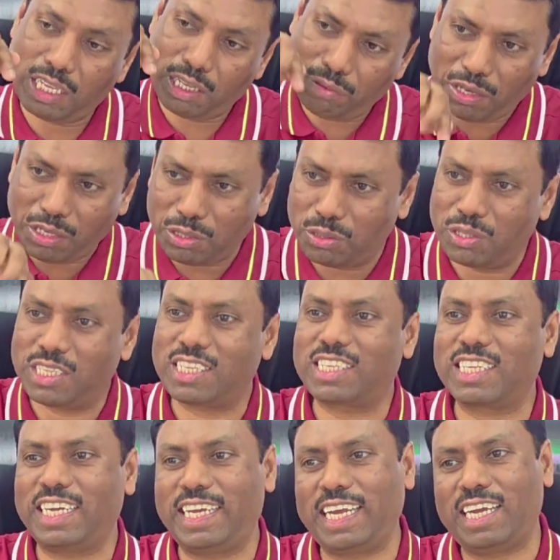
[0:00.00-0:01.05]
even you just
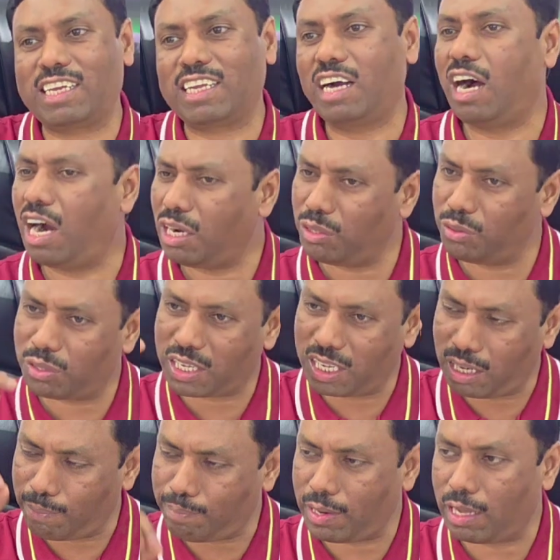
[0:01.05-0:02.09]
sedate or you
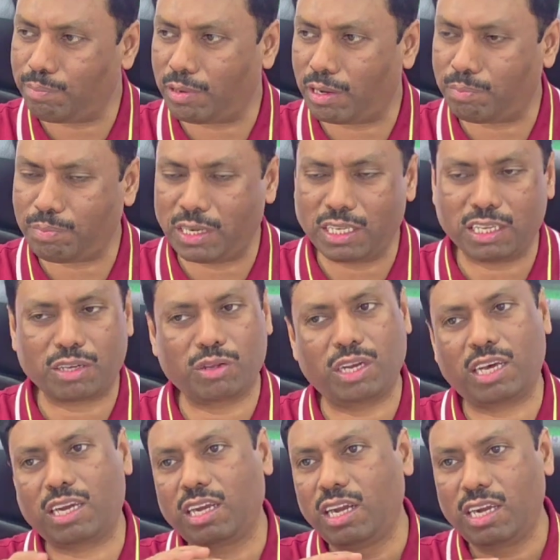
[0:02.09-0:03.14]
can apply
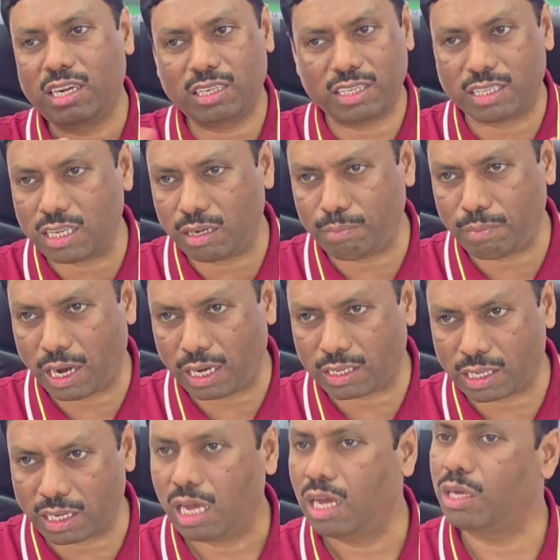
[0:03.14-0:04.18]
perpendicular, doesn't
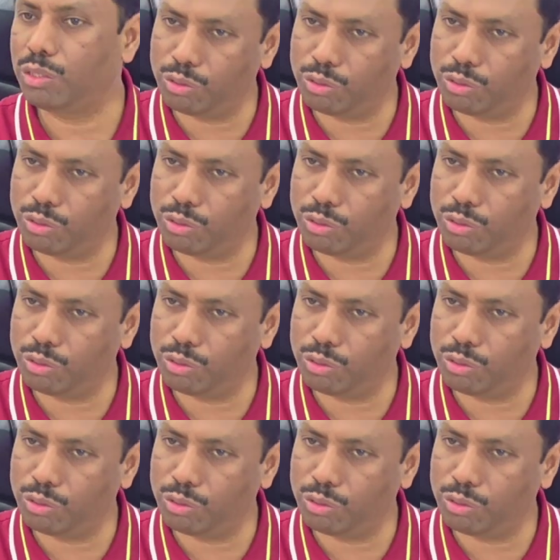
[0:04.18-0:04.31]
matter.